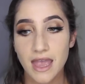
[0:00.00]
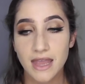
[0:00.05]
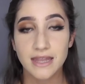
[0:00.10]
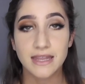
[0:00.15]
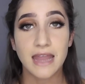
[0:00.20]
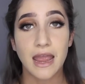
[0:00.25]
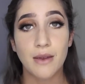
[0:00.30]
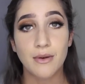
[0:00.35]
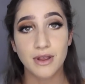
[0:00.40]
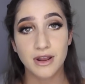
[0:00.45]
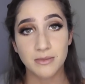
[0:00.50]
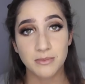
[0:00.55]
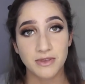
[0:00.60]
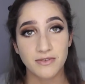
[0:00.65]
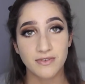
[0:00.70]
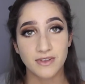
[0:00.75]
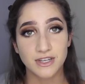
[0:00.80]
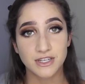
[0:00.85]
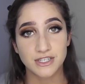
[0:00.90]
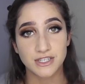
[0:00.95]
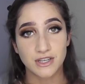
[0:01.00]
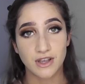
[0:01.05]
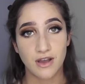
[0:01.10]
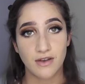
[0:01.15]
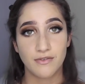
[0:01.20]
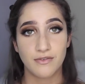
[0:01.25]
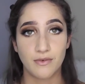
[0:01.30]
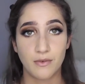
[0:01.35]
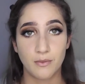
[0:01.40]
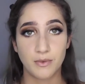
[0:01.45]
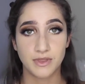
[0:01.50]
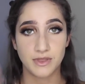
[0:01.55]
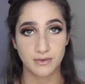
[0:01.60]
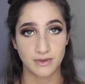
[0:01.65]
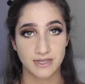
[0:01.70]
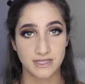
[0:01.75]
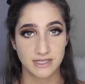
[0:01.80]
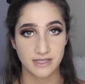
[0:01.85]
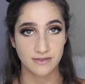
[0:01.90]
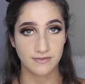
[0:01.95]
Now we're going to be finishing off with the
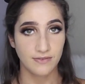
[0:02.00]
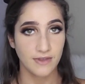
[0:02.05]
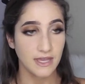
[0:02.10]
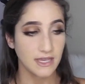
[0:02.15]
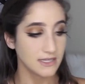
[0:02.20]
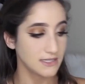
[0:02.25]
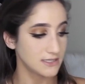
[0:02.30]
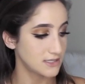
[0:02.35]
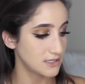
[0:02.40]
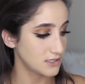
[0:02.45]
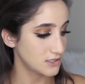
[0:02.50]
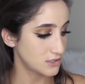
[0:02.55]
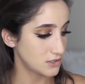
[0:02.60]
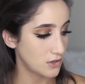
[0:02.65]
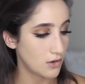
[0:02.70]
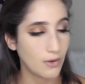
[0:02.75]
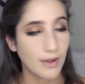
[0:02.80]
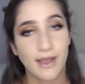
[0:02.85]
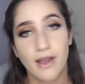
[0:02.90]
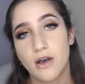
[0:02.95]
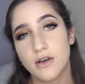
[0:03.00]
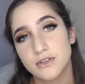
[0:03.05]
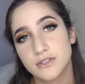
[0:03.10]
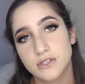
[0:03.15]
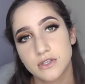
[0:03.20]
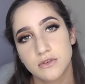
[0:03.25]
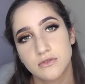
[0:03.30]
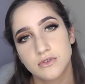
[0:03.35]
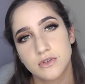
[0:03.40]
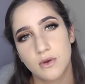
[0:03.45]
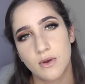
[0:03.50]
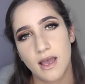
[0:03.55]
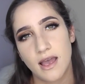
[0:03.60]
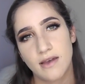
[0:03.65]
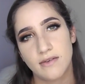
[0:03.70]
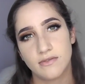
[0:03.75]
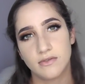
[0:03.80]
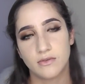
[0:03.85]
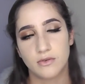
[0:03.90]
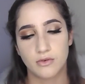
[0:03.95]
rest of the face. So I also don't
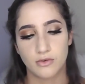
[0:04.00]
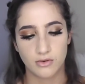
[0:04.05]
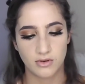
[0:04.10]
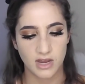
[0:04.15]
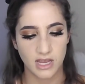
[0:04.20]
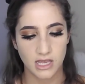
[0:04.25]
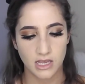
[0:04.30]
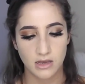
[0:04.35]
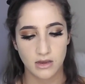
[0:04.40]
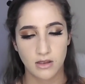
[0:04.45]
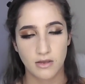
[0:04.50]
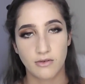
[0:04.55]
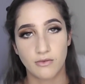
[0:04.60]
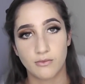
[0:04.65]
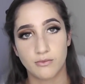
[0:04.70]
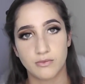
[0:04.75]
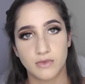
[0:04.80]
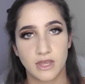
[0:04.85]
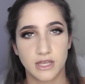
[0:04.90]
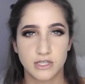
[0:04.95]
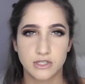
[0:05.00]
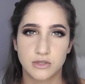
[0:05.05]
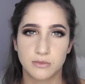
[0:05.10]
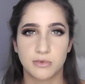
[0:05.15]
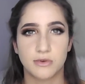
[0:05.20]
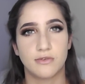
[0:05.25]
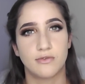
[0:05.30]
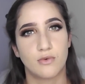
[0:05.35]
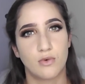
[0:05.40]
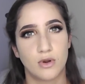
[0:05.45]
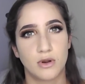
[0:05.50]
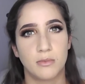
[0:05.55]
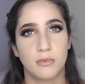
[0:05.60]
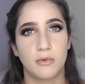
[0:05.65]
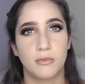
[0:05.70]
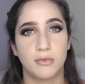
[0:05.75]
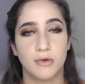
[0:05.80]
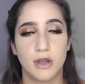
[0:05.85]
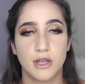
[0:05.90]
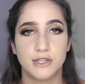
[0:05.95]
have a great, like super affordable
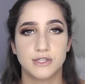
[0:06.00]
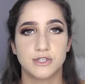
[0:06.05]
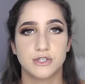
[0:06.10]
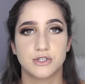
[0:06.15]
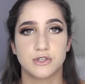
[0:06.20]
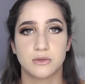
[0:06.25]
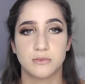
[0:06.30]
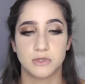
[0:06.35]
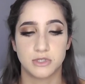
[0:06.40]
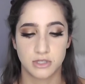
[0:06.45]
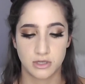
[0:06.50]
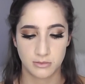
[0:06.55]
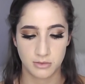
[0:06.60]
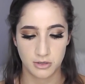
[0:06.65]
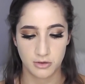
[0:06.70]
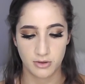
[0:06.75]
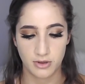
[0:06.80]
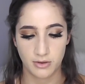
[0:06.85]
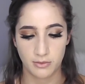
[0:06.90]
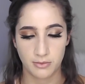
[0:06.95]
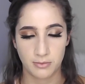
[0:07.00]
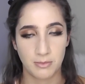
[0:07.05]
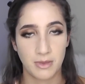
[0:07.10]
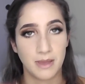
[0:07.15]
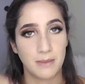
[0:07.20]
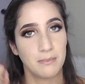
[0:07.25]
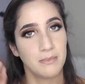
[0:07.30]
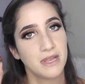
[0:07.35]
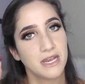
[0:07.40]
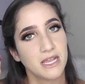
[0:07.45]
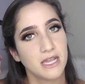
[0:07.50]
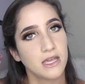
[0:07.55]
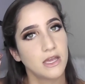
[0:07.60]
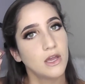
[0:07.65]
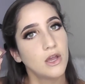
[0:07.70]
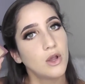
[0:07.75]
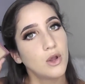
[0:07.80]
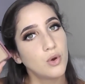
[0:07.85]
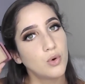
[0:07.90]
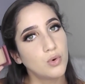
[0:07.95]
bronzer, so I'm just going to be going with my mini
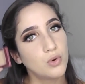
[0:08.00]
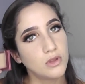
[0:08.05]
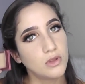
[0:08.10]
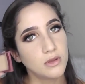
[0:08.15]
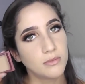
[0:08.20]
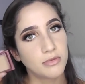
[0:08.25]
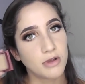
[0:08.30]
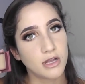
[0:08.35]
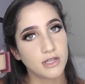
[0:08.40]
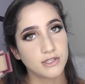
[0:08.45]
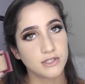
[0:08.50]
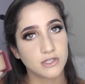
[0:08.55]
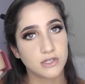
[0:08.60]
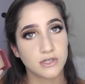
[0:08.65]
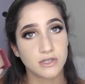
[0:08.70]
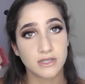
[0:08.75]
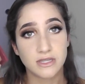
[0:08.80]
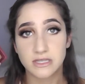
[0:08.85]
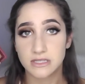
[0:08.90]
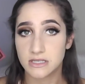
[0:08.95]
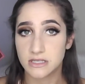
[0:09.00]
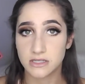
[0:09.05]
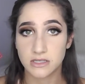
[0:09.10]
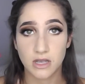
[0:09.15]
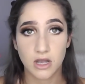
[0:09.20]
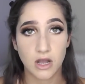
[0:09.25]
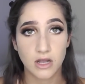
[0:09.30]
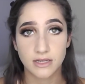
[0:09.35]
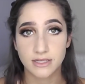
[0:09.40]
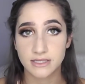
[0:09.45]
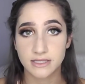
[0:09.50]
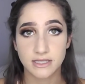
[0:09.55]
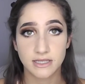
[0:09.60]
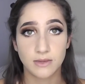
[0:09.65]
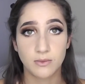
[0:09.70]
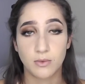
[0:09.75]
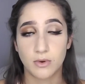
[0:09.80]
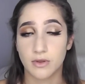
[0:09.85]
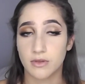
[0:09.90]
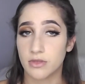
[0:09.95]
Hoola bronzer. This is honestly
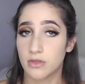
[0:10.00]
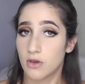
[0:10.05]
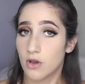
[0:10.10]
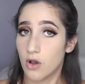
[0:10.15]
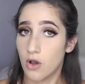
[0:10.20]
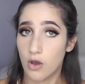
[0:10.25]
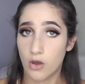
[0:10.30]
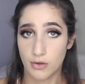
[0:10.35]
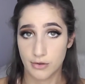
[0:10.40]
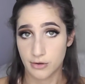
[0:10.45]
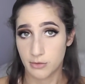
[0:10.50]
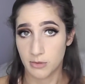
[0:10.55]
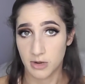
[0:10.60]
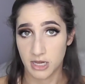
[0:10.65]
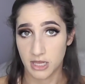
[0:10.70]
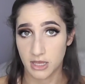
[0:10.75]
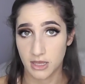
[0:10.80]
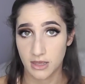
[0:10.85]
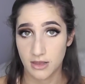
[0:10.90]
worth all your money.